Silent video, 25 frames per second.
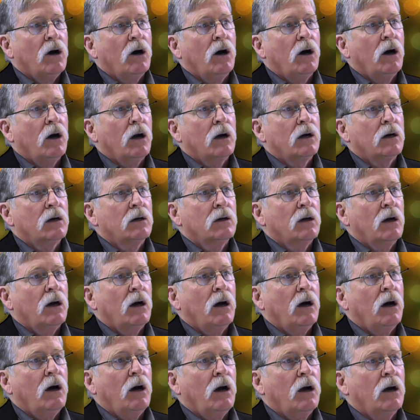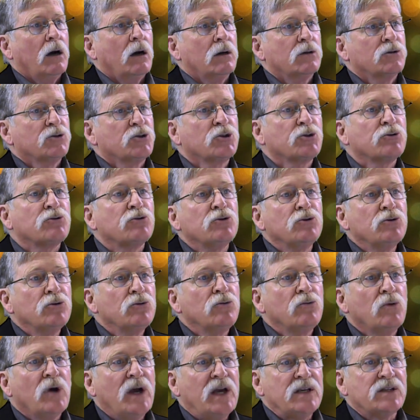are true
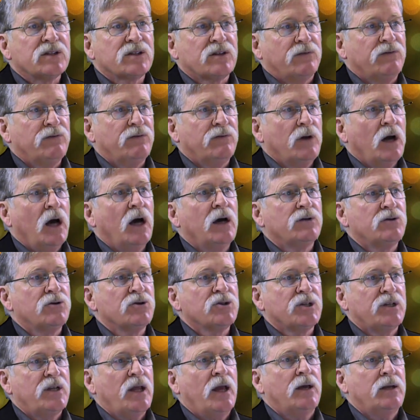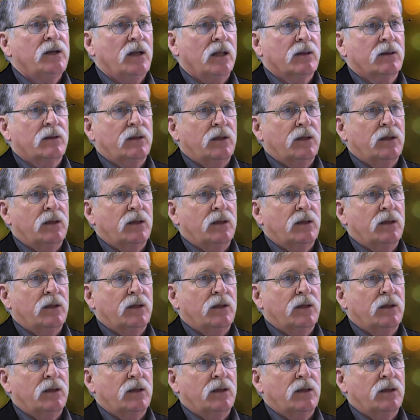ways of understanding